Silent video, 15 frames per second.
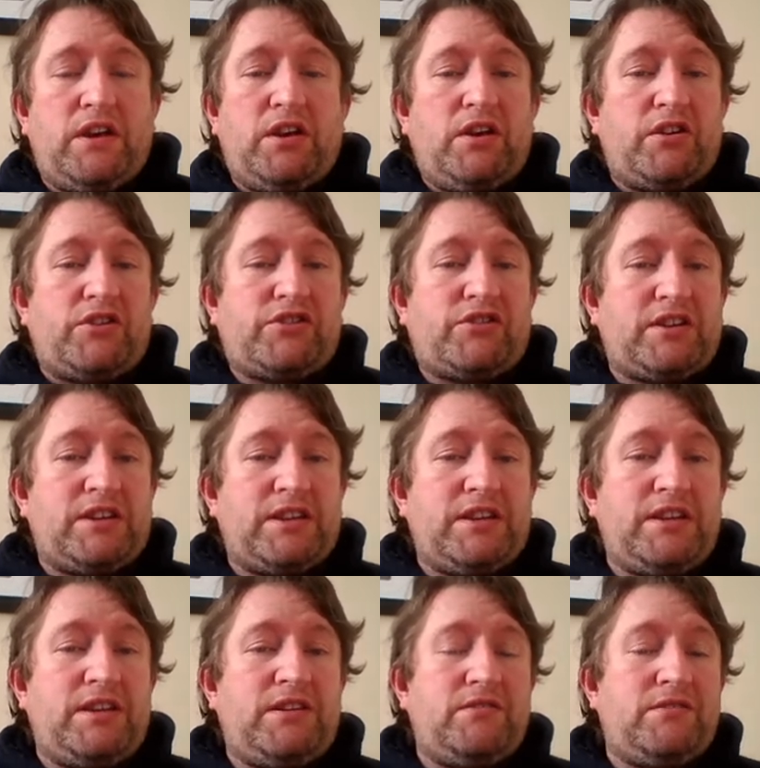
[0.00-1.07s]
Suddenly
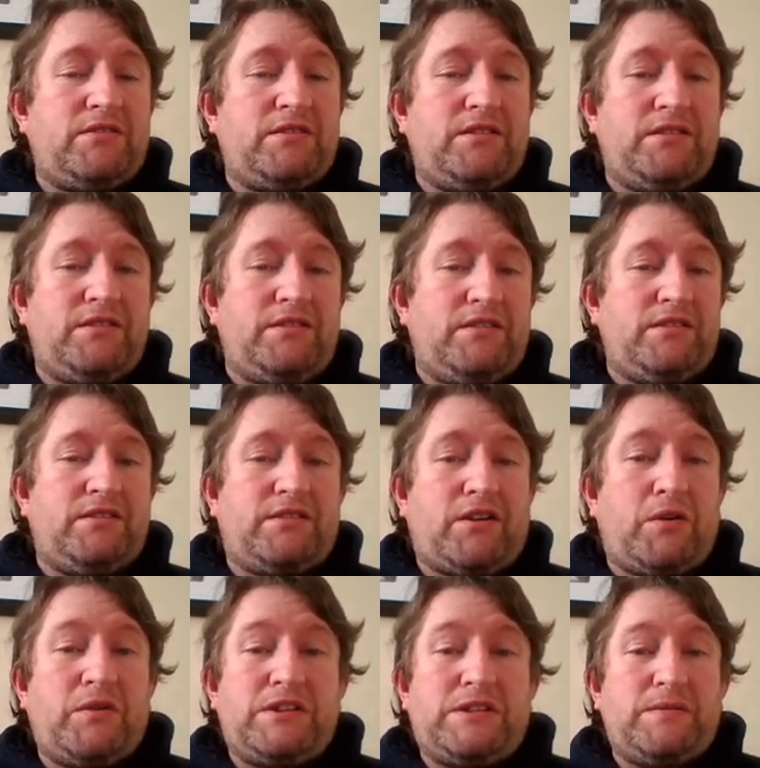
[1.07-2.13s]
you're
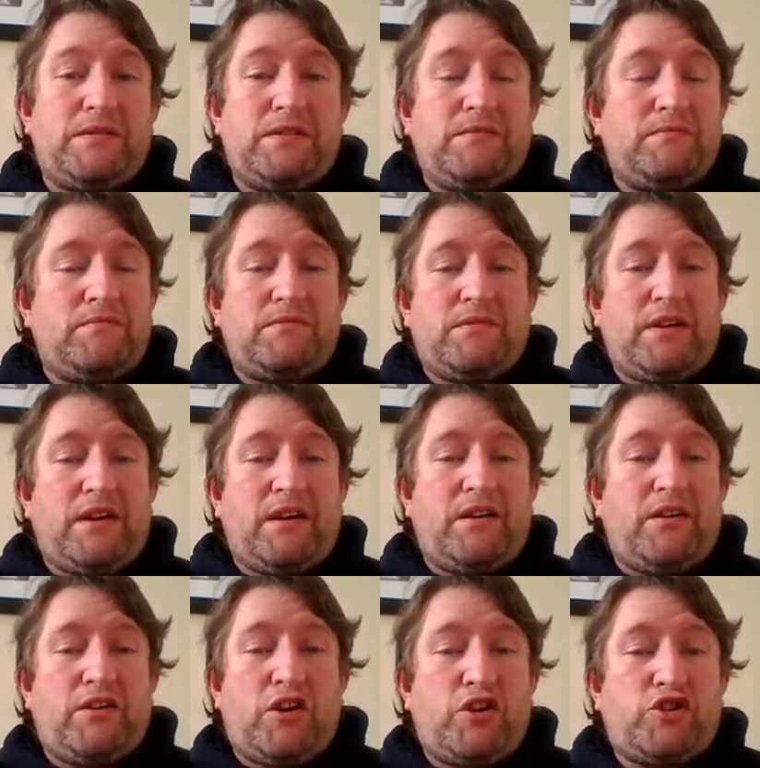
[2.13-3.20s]
going to
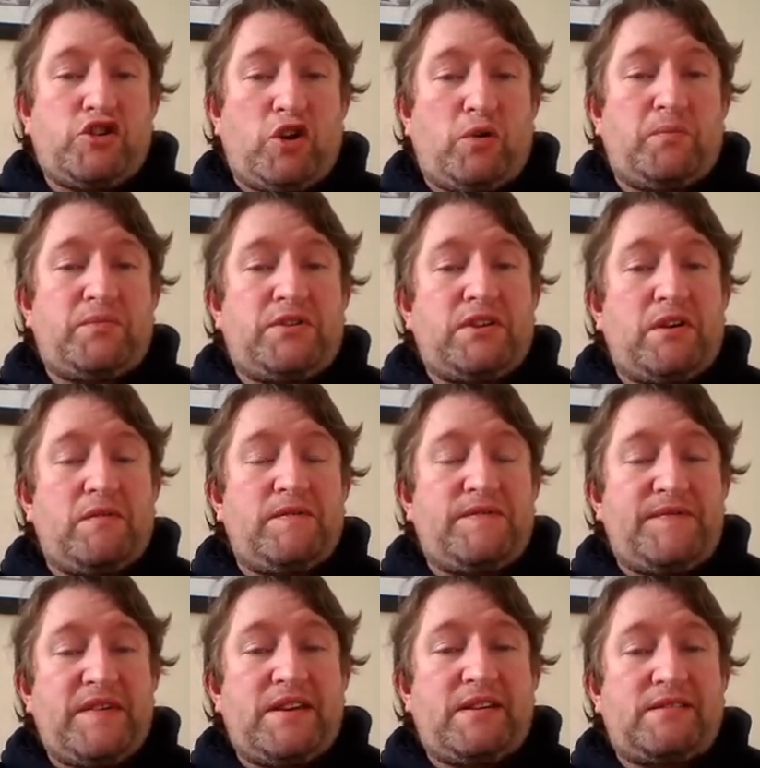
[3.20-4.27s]
a shop to go and
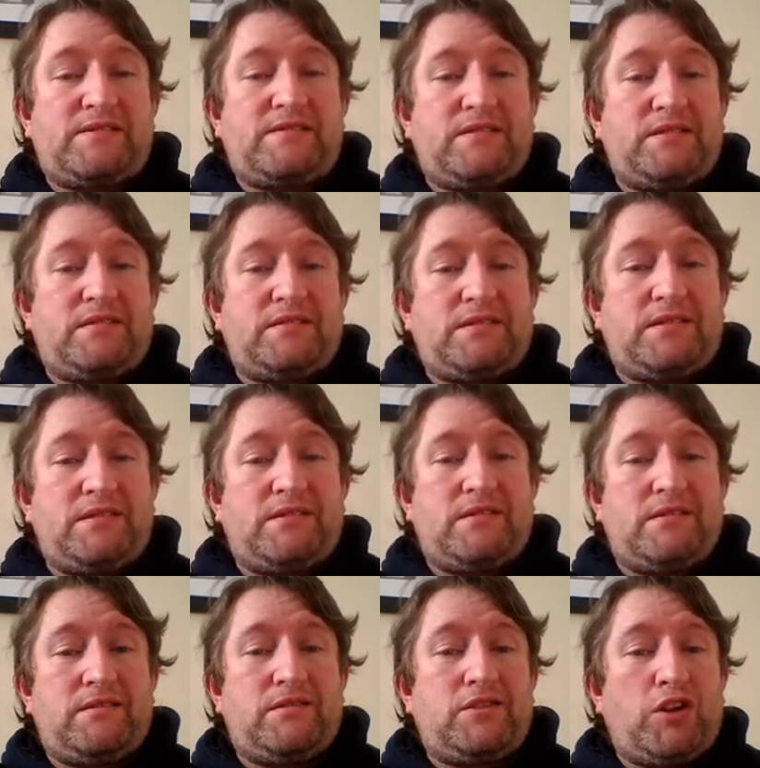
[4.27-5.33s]
fix
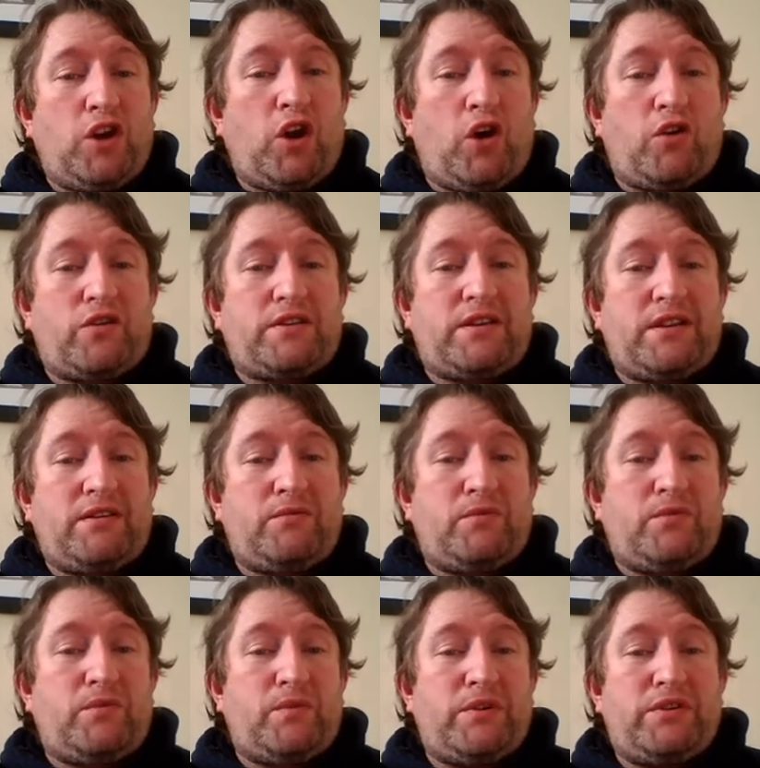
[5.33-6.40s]
the lock that
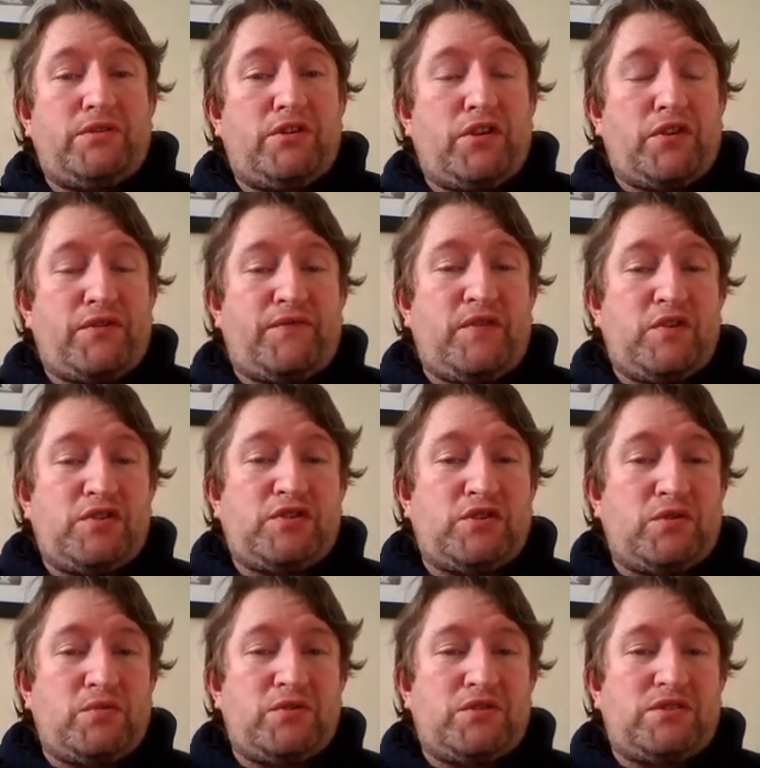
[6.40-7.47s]
when the first thought
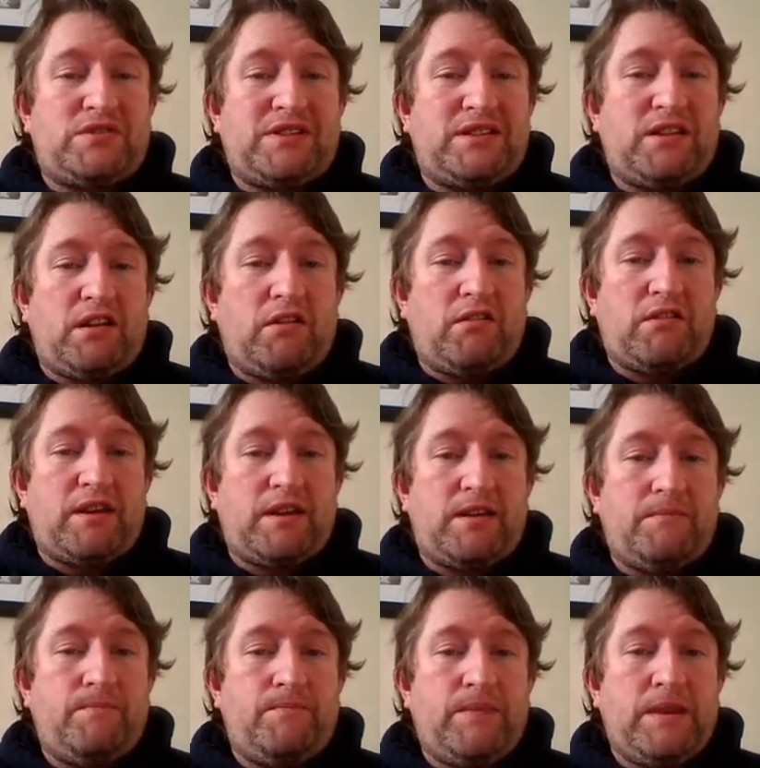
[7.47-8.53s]
was, did I lock it?
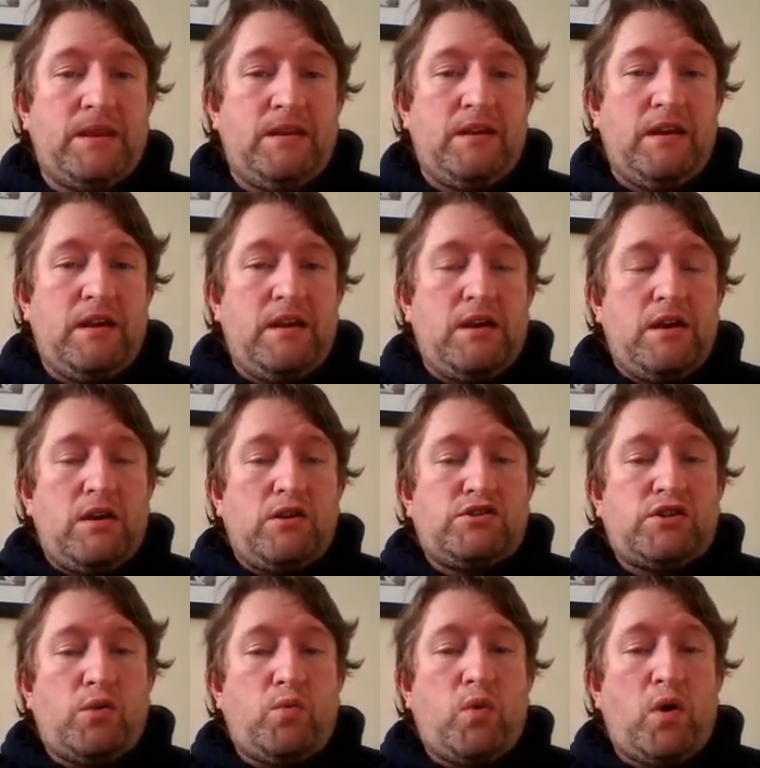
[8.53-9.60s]

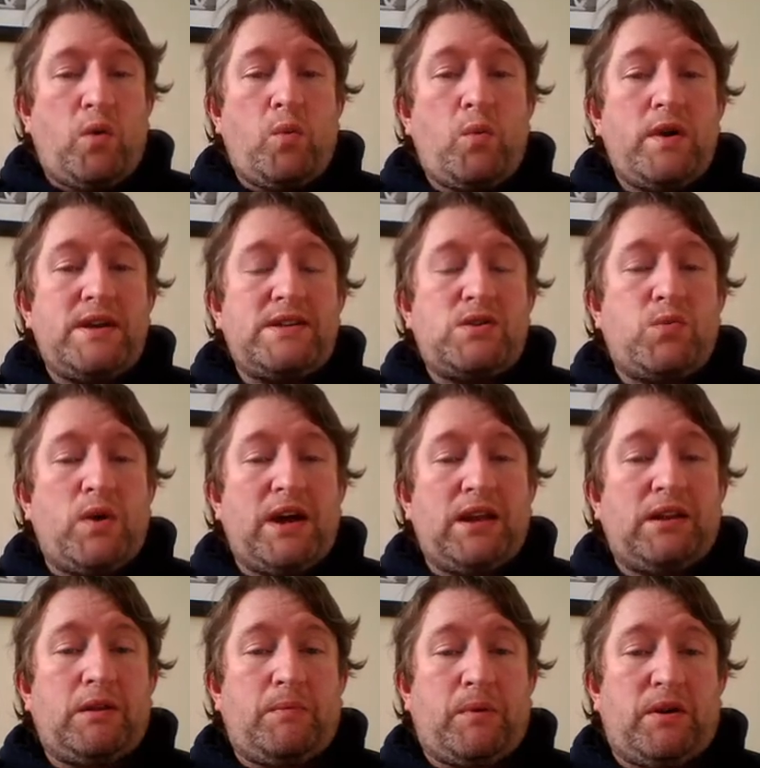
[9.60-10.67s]
So what we dwell
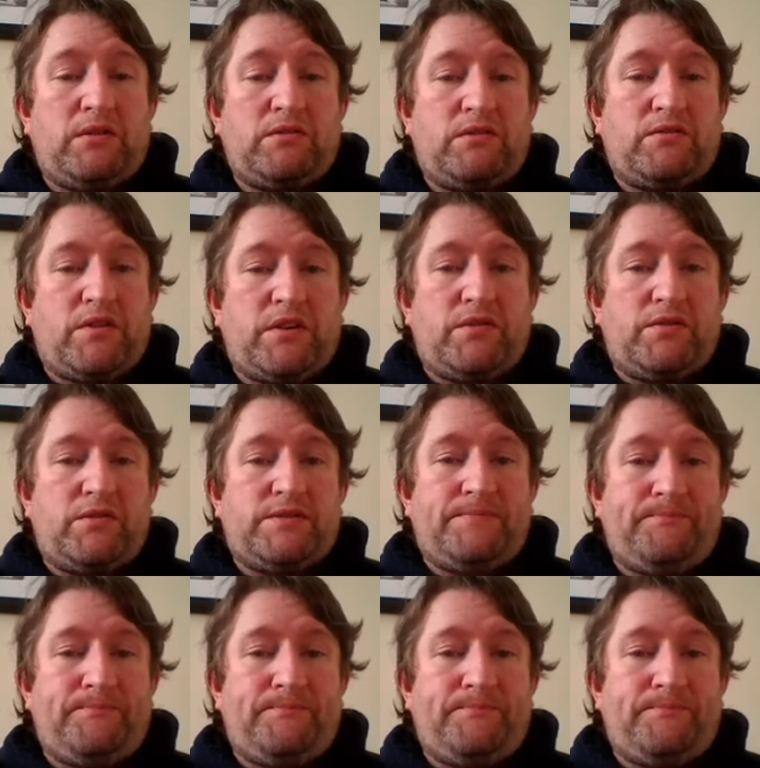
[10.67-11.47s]
upon grows.